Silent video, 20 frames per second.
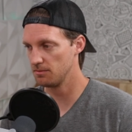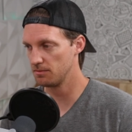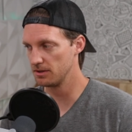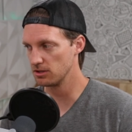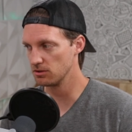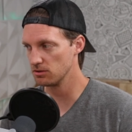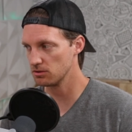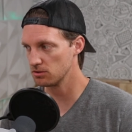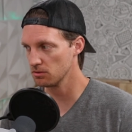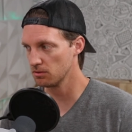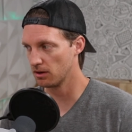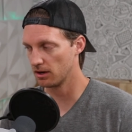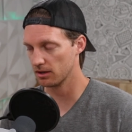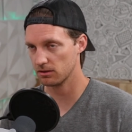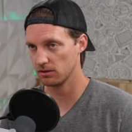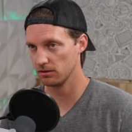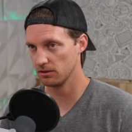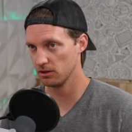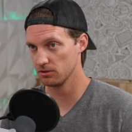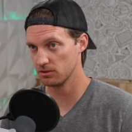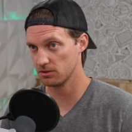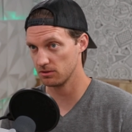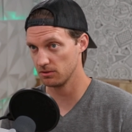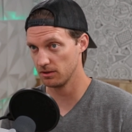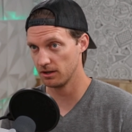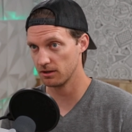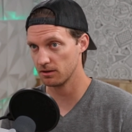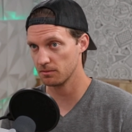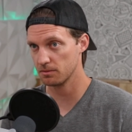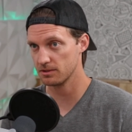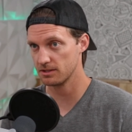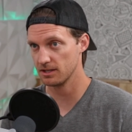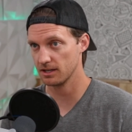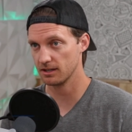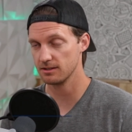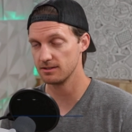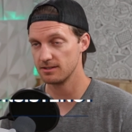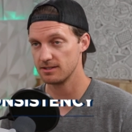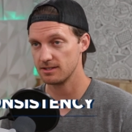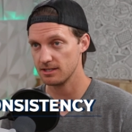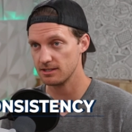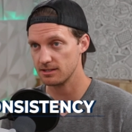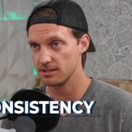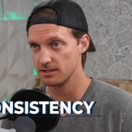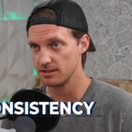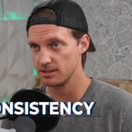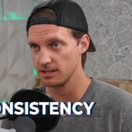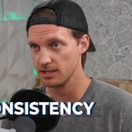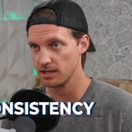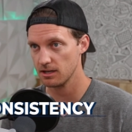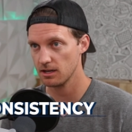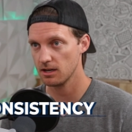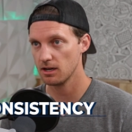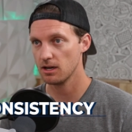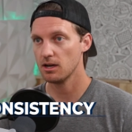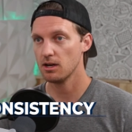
but you do want close to 100% consistency.